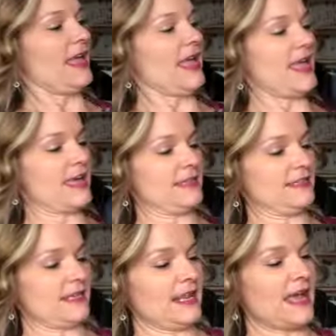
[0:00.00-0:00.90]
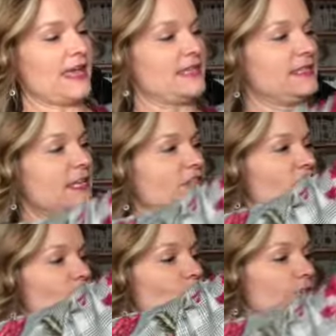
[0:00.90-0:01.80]
and it has a
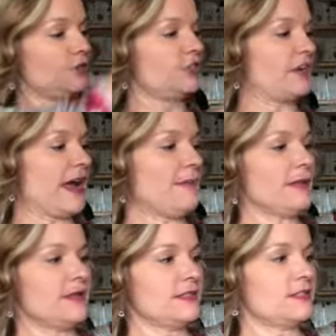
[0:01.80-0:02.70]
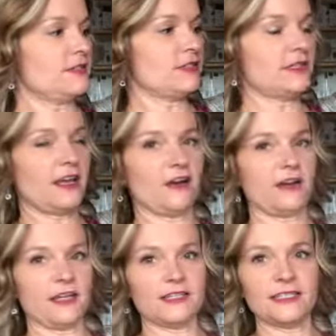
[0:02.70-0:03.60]
shoulder strap so you can
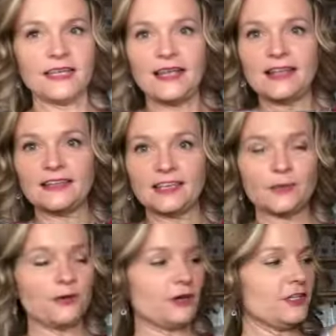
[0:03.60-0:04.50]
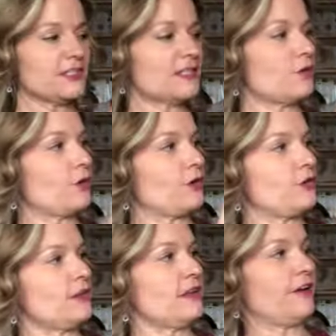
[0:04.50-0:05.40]
carry it like a purse, or you
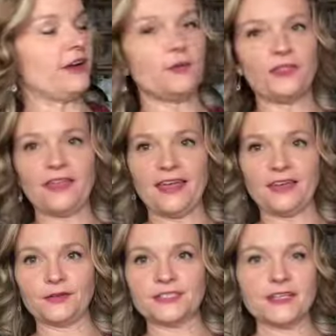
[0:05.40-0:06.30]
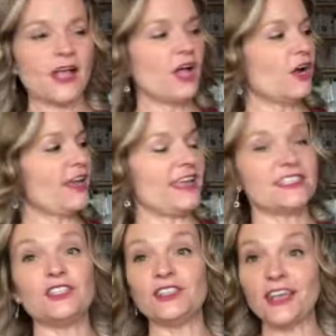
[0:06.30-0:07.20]
can carry it with the handles. Okay,
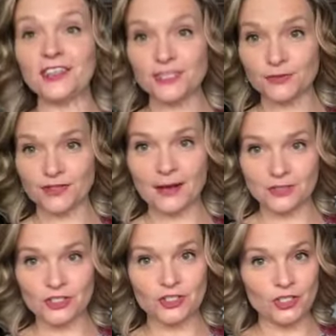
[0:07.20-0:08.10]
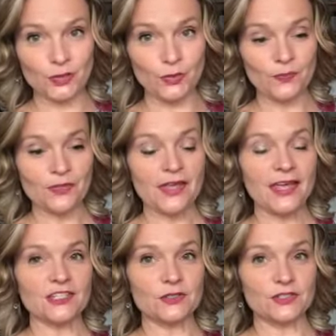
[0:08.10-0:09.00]
so you get this with option 2.
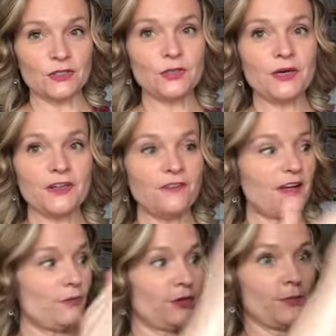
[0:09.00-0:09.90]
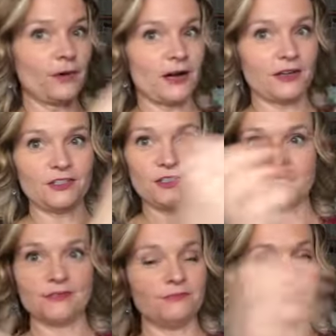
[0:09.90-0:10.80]
So it's $225 worth of product
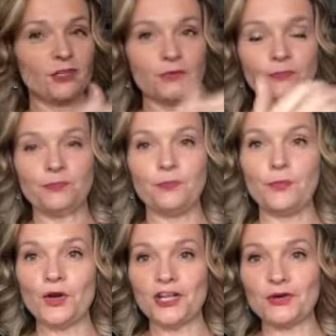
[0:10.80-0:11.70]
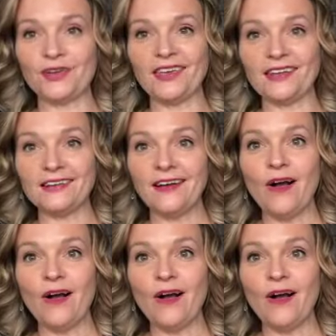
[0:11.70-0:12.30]
you can put in your kit,